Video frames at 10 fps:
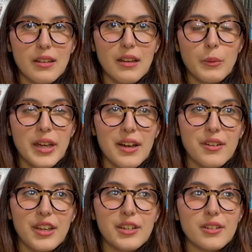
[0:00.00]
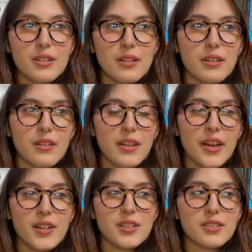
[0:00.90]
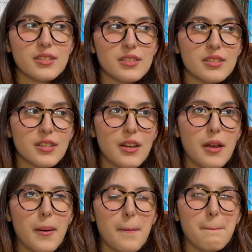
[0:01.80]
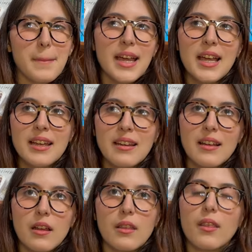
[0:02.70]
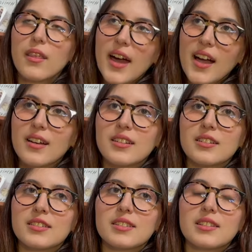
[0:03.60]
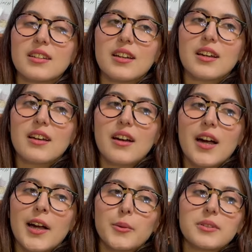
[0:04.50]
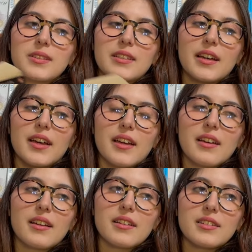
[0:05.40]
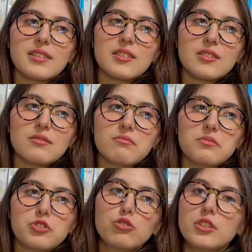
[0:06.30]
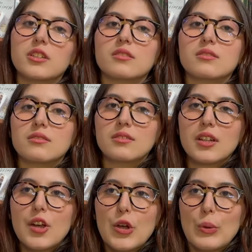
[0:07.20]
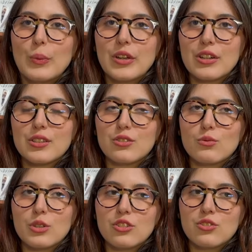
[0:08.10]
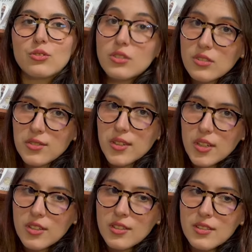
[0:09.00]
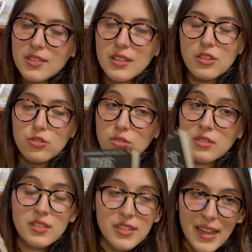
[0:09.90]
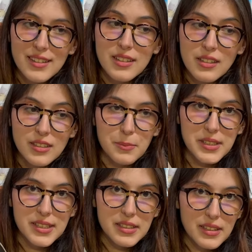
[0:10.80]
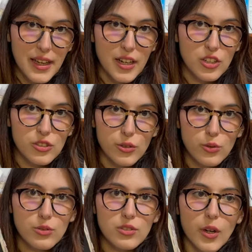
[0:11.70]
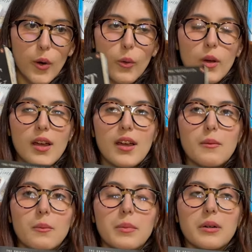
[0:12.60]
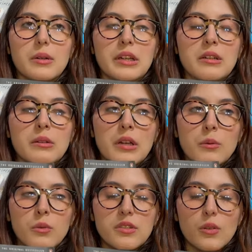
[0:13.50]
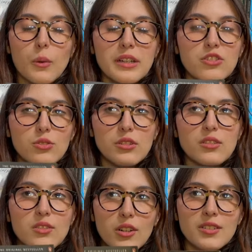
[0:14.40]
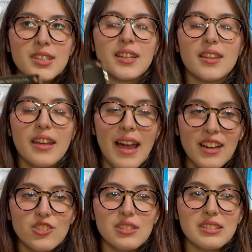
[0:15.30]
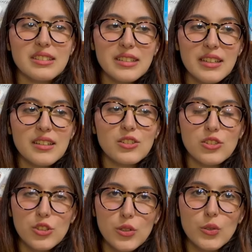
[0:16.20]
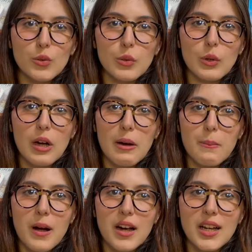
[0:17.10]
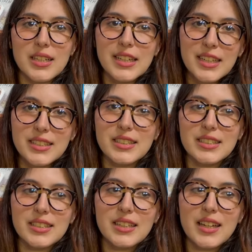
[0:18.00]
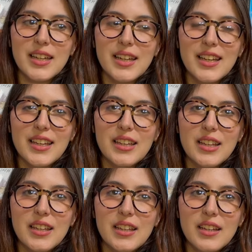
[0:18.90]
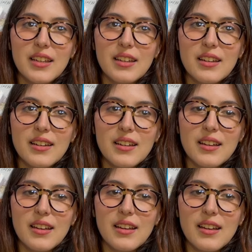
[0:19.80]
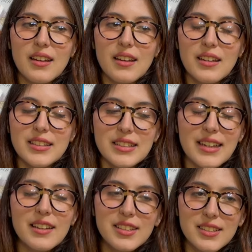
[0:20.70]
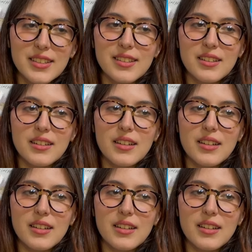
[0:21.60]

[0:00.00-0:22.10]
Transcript: Dionysus' main antagonist, I would say, is Julian. Because when Julian learns, and Julian says it is a mistake to do so, but when Julian learns that they actually did do a Bacchanalia, he is against it.